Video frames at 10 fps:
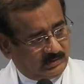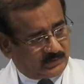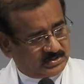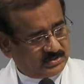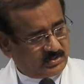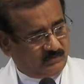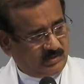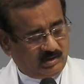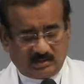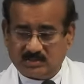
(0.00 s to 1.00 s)
the presence
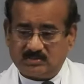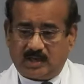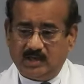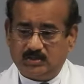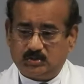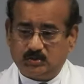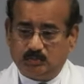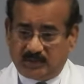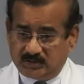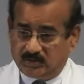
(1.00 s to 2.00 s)
of God is tied
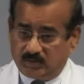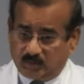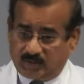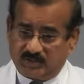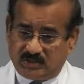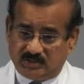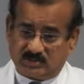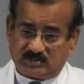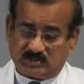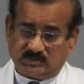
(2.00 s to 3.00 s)
to particular
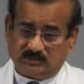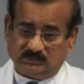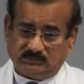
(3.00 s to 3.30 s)
locations.